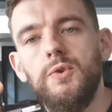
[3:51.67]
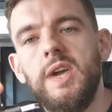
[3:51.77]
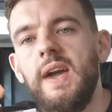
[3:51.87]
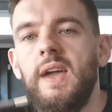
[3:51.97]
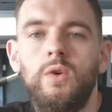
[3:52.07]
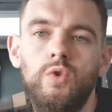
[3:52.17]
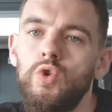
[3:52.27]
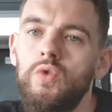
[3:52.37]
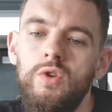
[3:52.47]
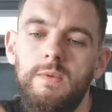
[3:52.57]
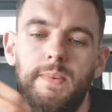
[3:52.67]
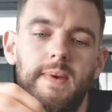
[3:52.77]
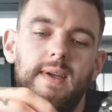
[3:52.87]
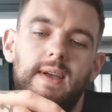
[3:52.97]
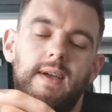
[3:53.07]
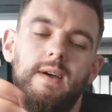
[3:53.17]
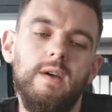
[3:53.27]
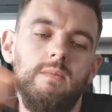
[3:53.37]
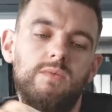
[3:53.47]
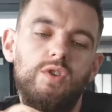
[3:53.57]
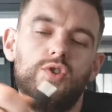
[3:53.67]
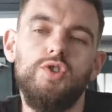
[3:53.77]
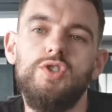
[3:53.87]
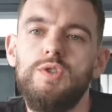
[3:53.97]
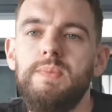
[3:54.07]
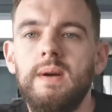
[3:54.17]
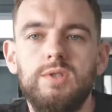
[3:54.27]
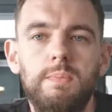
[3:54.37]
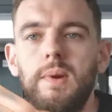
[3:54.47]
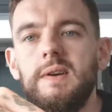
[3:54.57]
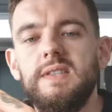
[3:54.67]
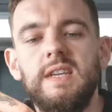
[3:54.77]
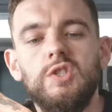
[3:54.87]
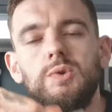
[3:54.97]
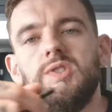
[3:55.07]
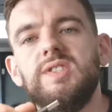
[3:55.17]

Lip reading: UK or Europe, you should just be able to plug that into a